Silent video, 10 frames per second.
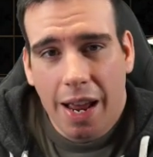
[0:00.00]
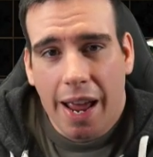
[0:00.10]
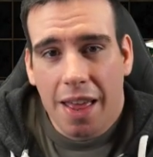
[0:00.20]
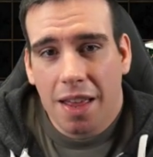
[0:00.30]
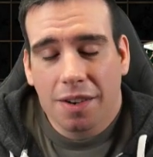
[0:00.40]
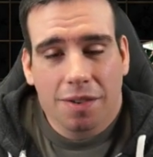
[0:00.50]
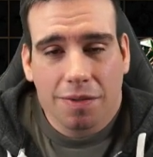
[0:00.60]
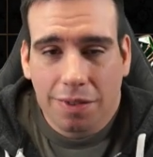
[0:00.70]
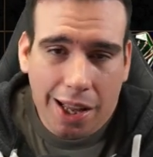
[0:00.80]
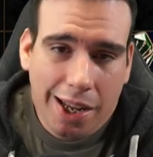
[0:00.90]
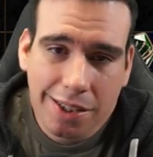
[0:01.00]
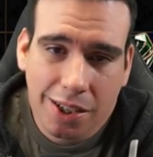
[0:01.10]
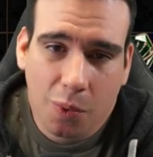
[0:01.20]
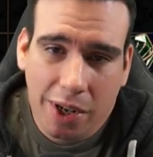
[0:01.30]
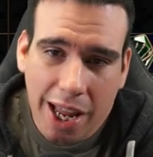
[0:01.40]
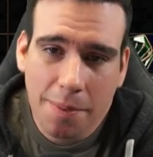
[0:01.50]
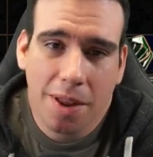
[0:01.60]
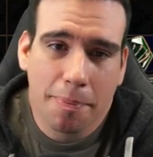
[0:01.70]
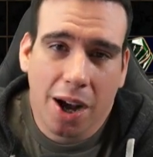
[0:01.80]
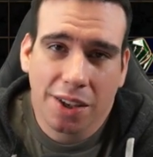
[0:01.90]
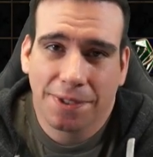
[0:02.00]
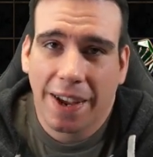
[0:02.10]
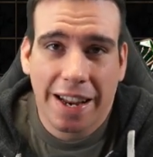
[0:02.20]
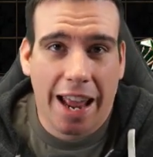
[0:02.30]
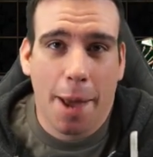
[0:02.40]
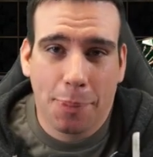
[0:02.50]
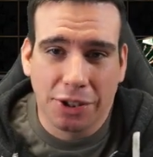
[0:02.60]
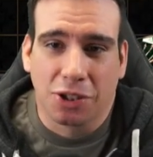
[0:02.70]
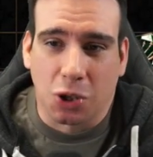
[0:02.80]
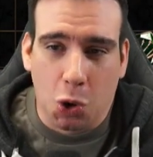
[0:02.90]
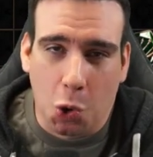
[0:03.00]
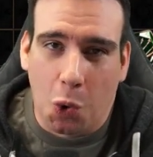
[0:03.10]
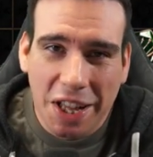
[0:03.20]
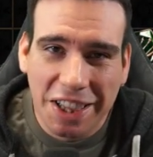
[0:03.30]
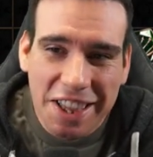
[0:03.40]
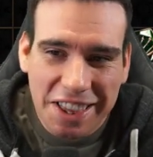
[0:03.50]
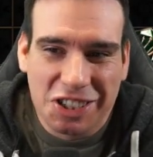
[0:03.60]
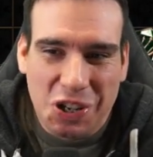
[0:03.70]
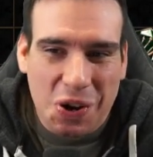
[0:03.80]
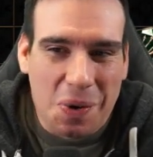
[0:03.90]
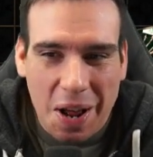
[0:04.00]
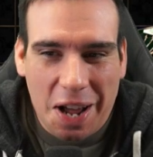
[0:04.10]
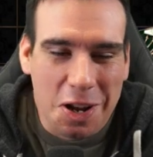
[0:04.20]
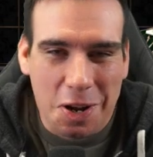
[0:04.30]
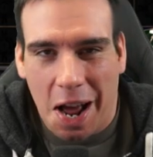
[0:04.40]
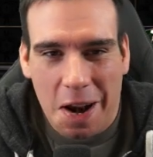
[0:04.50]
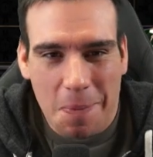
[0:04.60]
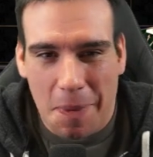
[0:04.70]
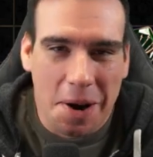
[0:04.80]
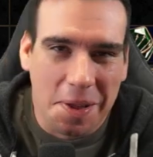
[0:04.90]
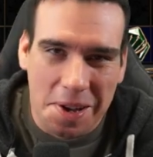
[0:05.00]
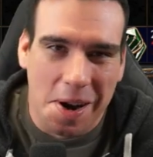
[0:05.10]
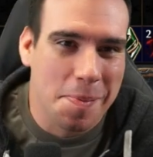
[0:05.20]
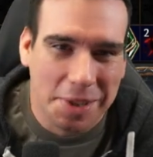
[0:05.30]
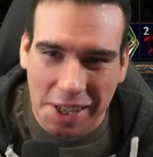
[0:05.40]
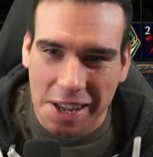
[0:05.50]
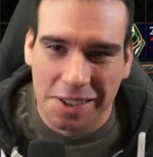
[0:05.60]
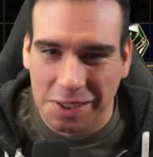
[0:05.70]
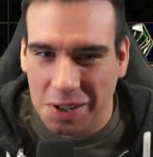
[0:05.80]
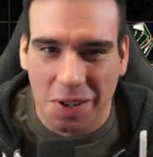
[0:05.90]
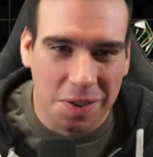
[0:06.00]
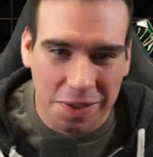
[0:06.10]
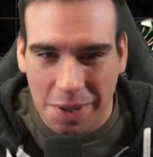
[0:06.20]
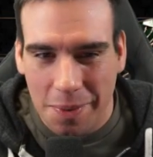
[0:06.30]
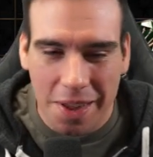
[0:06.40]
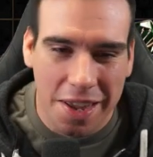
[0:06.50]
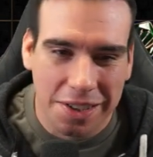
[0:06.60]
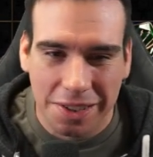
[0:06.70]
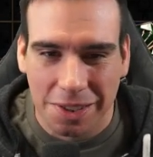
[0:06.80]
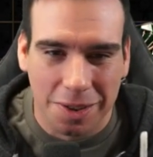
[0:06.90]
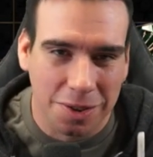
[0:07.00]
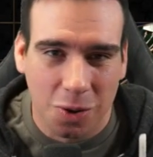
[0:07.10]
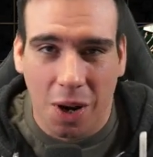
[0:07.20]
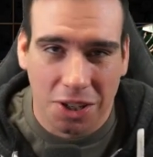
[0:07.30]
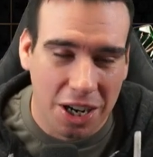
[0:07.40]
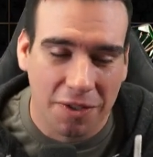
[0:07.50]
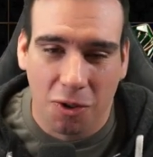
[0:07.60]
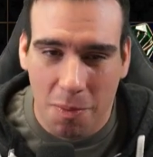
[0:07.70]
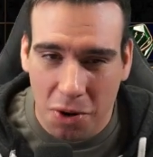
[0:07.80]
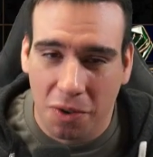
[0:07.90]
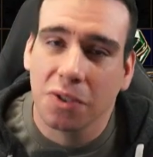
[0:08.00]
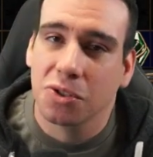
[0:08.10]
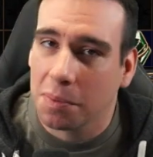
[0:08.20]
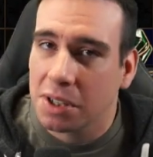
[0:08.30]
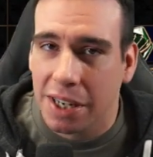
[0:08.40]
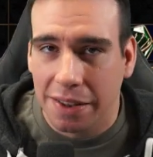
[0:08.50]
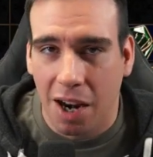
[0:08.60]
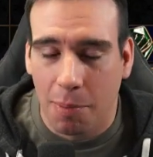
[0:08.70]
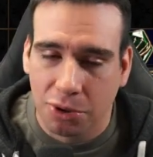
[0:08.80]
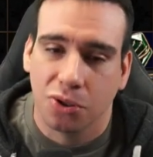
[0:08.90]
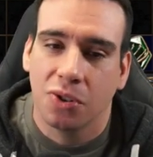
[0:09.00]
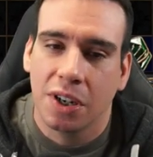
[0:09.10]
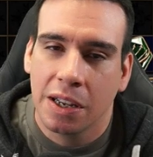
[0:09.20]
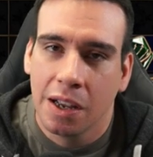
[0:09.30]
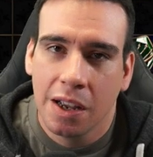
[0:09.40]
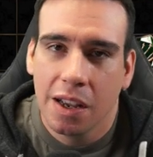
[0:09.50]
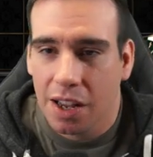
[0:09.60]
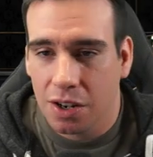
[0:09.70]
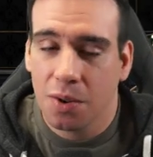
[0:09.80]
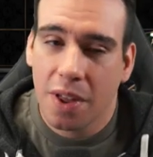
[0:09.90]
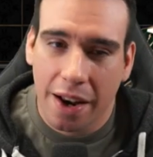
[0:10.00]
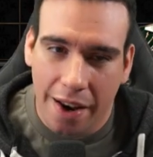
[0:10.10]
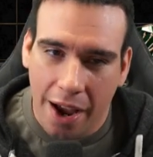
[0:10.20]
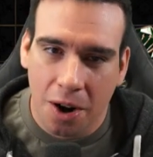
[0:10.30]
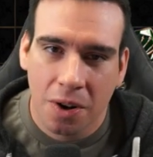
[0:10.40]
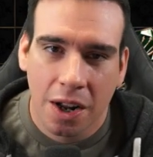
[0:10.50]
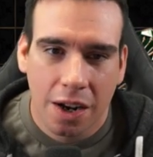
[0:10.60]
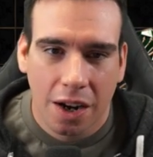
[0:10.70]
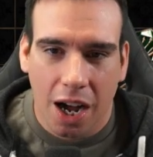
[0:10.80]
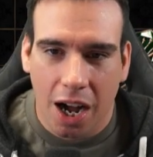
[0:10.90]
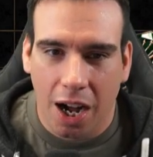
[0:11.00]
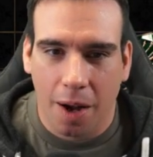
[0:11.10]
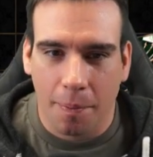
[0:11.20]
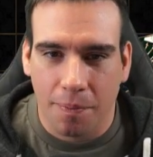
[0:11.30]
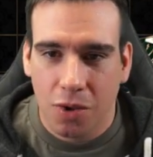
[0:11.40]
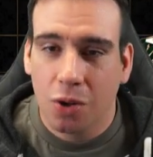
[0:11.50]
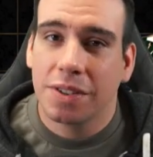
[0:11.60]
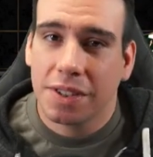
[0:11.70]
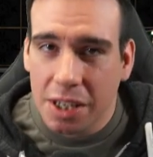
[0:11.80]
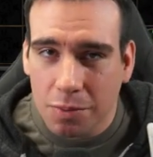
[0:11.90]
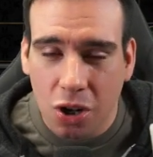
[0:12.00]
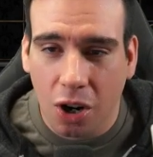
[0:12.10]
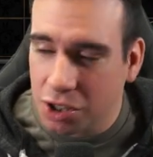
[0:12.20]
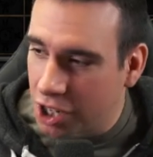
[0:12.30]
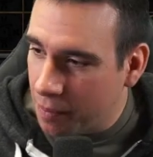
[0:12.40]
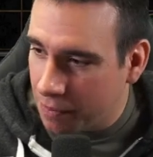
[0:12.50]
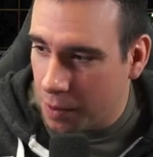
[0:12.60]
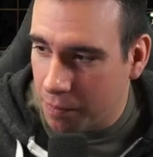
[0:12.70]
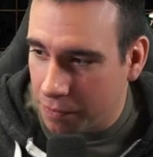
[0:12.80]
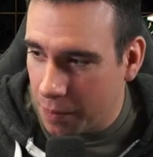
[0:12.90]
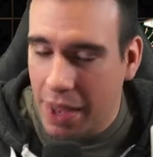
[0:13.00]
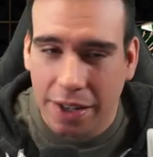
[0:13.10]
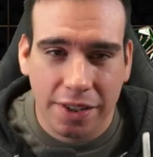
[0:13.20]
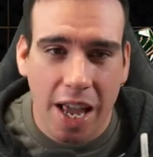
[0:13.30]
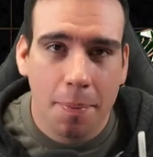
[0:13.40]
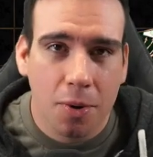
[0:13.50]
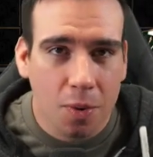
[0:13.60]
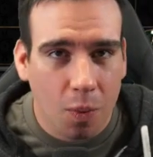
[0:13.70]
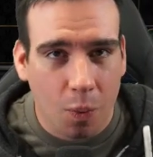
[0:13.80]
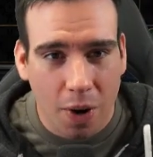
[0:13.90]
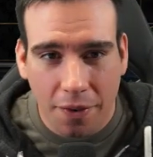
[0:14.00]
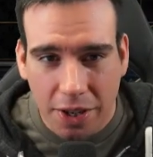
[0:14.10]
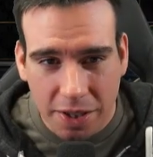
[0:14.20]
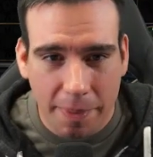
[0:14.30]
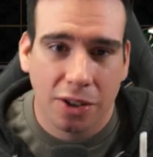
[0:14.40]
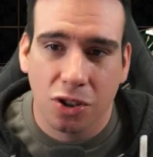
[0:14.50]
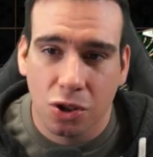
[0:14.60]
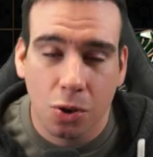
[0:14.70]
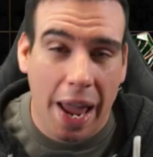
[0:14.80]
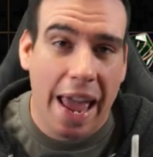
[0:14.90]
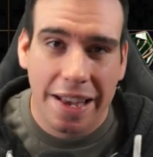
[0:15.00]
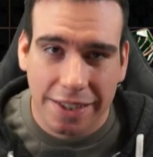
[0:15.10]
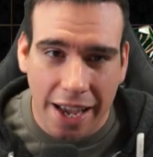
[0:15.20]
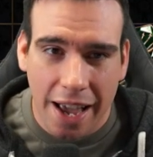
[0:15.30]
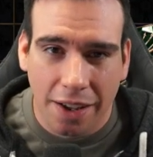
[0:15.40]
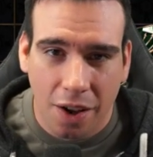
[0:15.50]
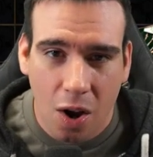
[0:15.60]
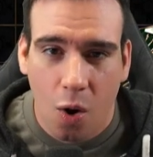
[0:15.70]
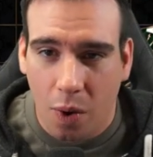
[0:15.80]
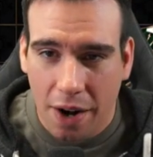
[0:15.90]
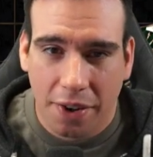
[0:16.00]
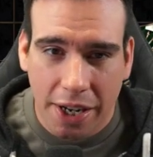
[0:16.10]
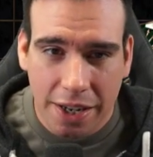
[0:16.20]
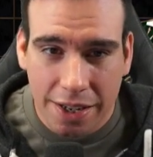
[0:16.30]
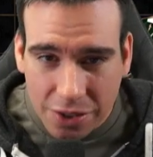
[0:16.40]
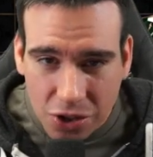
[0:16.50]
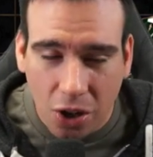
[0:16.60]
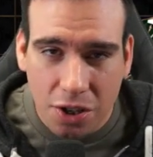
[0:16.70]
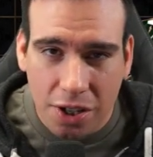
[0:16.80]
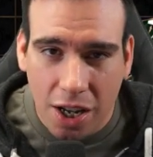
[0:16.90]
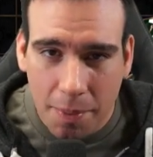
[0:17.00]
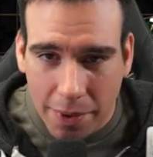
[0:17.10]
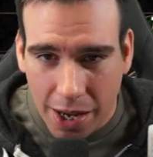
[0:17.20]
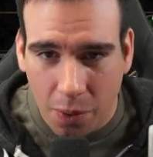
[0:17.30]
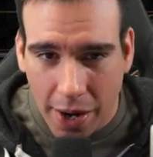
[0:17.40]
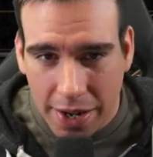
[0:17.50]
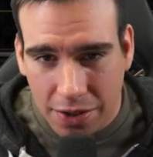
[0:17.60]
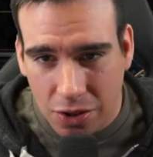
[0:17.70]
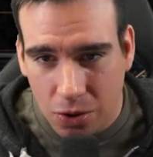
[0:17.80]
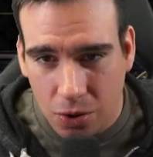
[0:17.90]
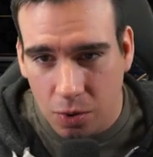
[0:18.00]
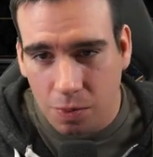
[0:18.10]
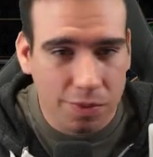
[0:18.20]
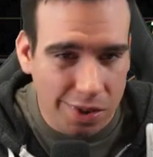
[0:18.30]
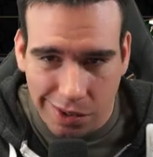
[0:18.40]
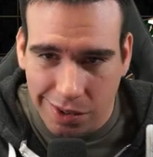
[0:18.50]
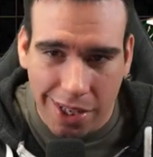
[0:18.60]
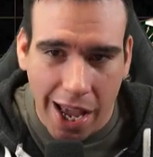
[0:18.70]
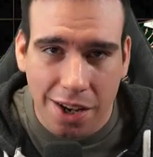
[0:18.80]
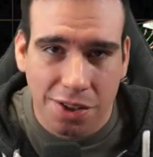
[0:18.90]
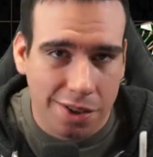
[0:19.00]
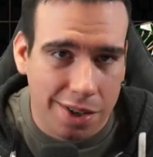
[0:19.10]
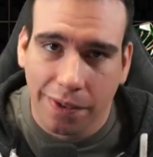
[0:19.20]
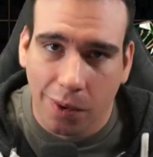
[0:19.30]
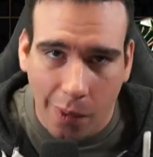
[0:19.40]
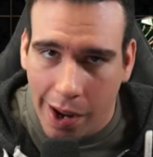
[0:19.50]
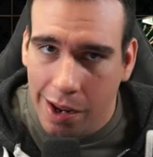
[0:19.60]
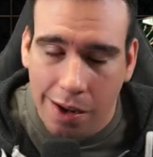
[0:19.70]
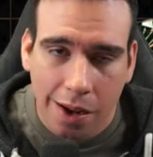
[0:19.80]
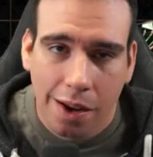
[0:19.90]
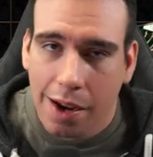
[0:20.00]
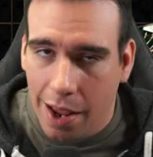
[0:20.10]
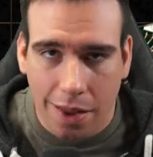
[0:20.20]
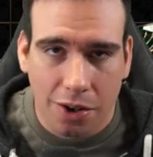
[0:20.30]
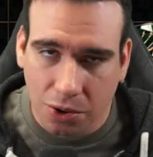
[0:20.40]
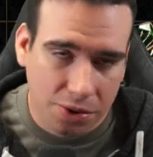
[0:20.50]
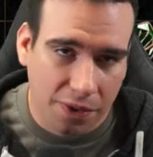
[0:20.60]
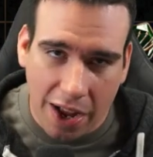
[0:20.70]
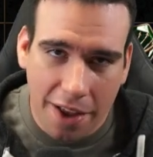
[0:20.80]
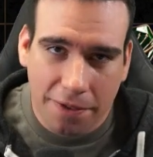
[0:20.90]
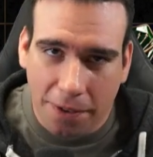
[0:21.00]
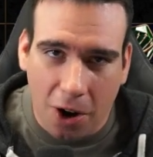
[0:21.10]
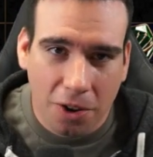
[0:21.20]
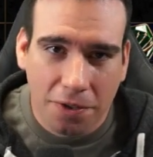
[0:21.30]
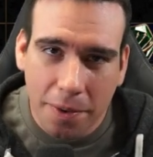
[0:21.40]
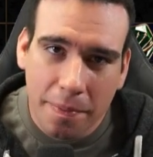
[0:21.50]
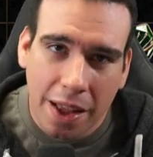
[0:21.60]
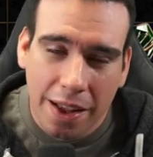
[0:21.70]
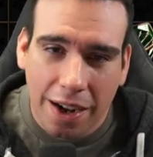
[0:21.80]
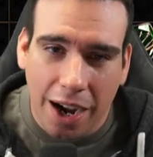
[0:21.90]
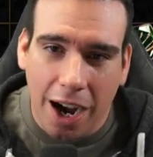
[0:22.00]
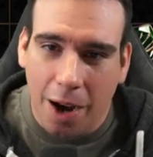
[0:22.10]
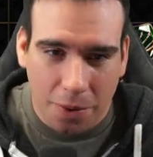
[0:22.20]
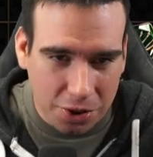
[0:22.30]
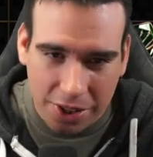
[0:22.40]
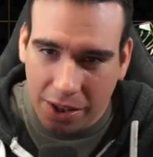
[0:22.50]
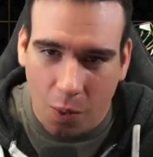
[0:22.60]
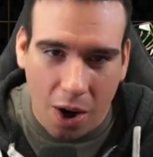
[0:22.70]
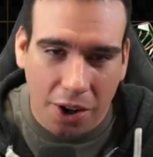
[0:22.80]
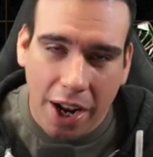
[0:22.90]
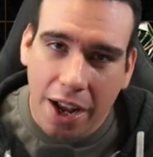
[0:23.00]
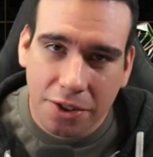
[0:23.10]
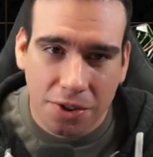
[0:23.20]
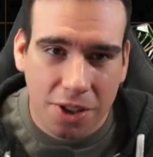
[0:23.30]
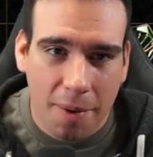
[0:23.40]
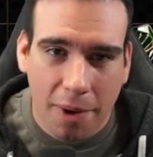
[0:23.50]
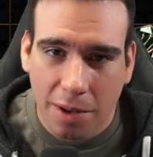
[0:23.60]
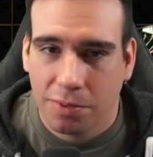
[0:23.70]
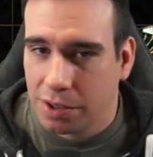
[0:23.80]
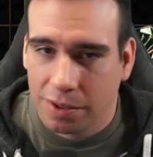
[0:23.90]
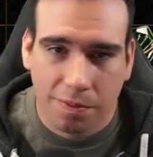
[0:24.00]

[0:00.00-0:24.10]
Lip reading: And like I said, when it came to the boss fight, it happened so quickly that I could kind of barely commentate as to some of the hits to watch out for and maneuver. So I'm going to take that opportunity and do that now. You could see him charge up from that example whenever he's about to do a attack. Whenever he is charging up, get ready to just dash a different way, and then you'll survive all of them. We'll see the water geysers come up, just